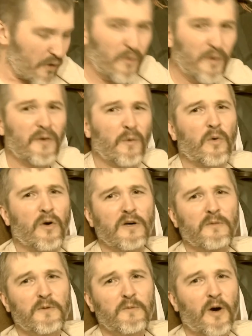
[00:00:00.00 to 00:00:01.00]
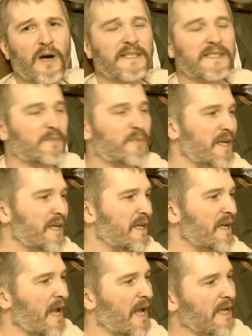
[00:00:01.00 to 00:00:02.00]
Who in the world would want to
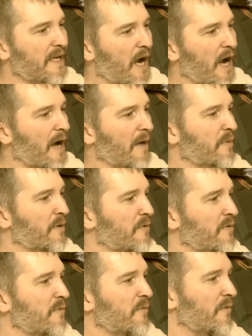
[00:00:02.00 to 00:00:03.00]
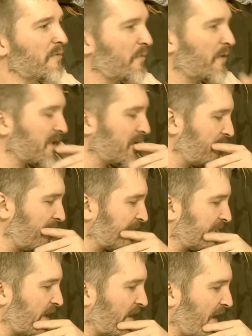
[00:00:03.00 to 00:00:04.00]
be a cop? Who in the world would want to be
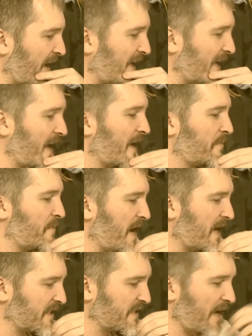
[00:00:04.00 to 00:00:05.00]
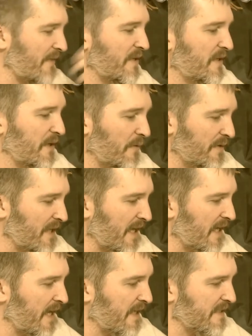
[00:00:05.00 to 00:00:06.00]
a sheriff? I cannot imagine, because you have to deal with
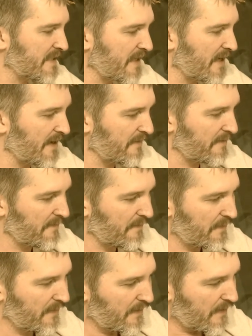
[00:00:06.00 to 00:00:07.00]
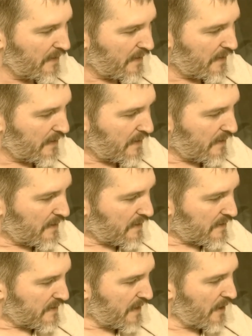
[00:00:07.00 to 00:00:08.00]
that kind of stuff.
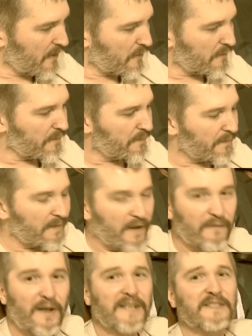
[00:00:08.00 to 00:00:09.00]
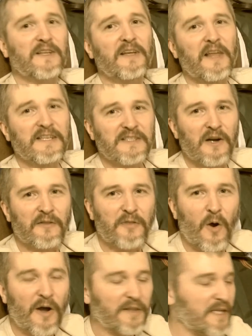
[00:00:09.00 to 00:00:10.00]
So, eventually they start
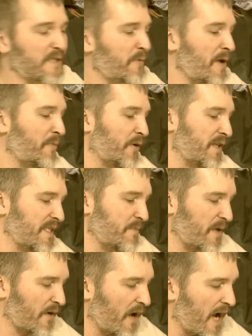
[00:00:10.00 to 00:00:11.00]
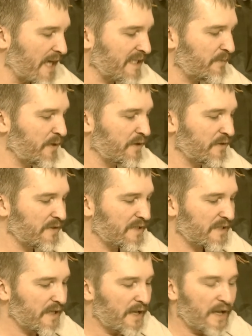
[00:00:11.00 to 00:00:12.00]
throwing these people in these mental
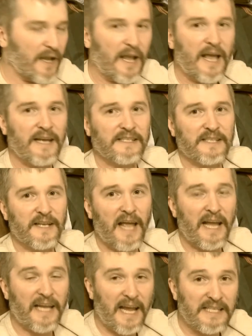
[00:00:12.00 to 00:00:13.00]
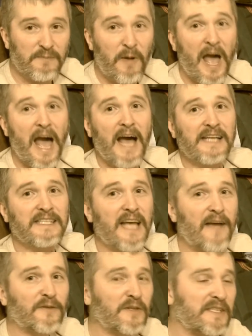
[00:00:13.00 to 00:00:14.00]
hospitals. And as the decades pass,
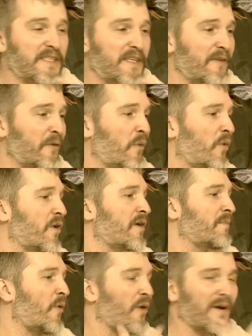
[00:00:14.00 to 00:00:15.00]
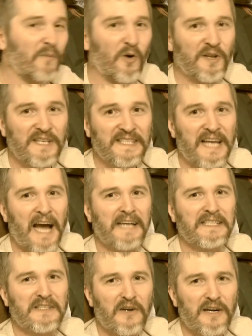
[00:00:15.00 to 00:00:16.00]
after the Civil War, more and more of these
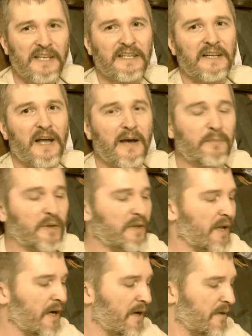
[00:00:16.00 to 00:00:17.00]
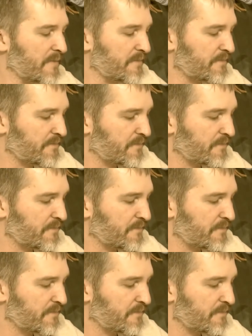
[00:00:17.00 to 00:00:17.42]
guys start ending up in there.